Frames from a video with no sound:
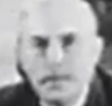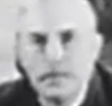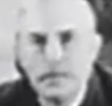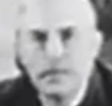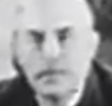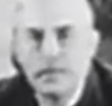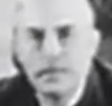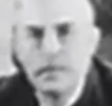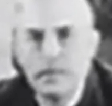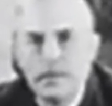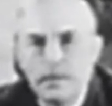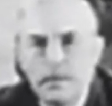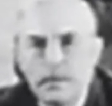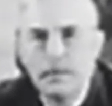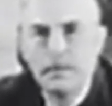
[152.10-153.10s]
matter
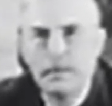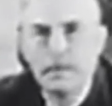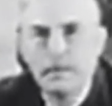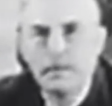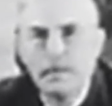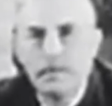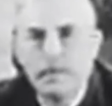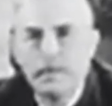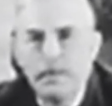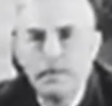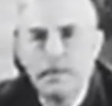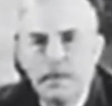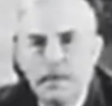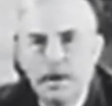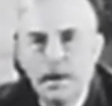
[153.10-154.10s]
as well.
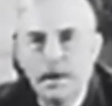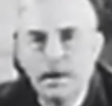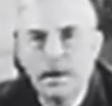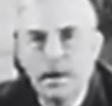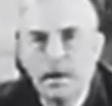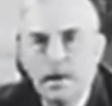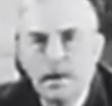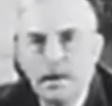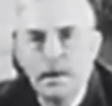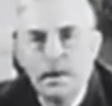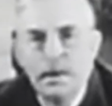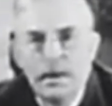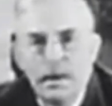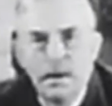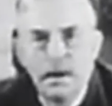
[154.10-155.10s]
He went on to
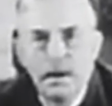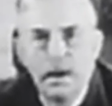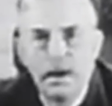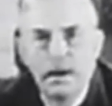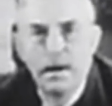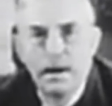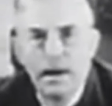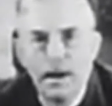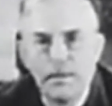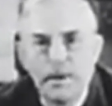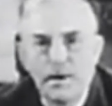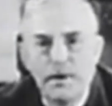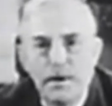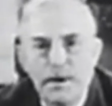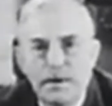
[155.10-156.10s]
speculate in
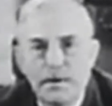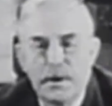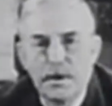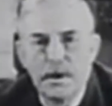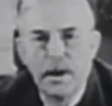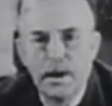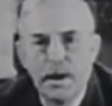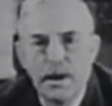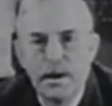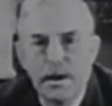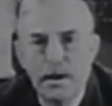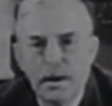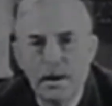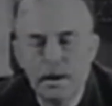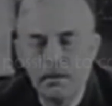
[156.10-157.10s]
1904
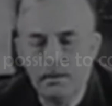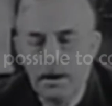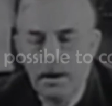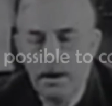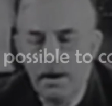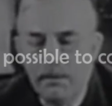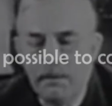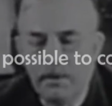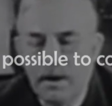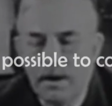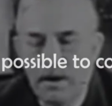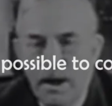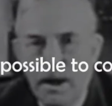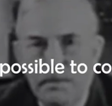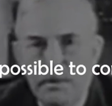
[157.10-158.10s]
if it were ever found
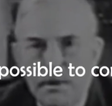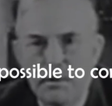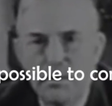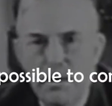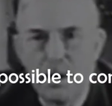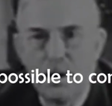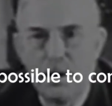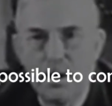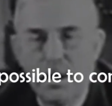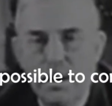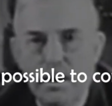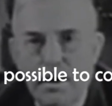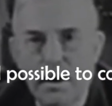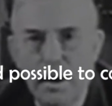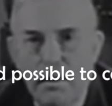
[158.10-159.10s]
possible to
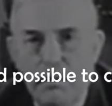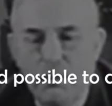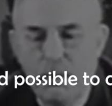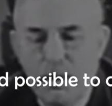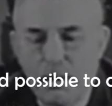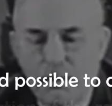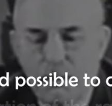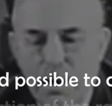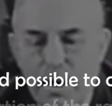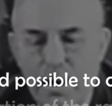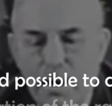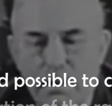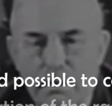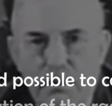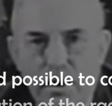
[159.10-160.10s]
control at will the rate
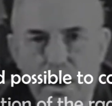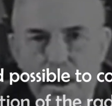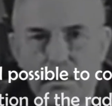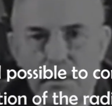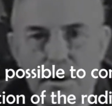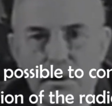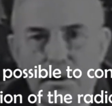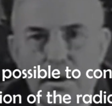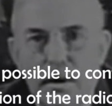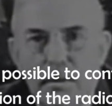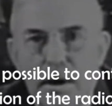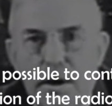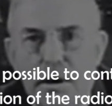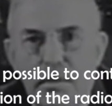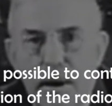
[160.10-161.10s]
of disintegration
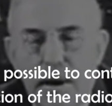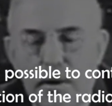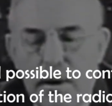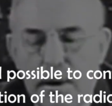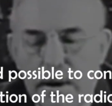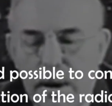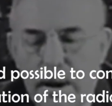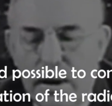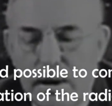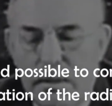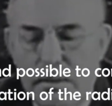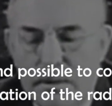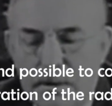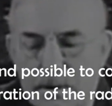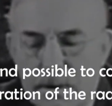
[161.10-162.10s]
of radio elements,
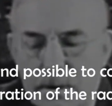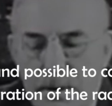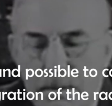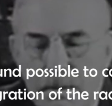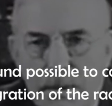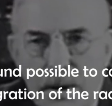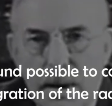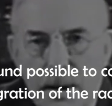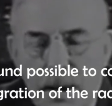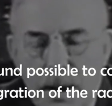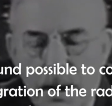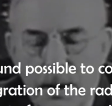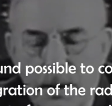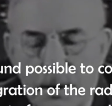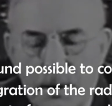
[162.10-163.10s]
an enormous amount of
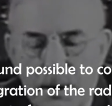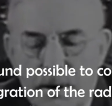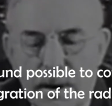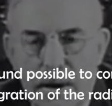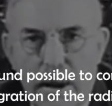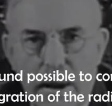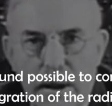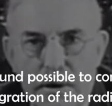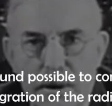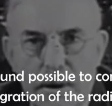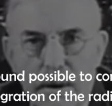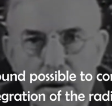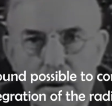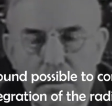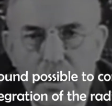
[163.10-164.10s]
energy could be
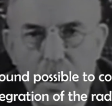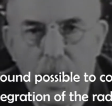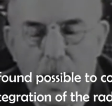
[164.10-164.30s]
obtained from a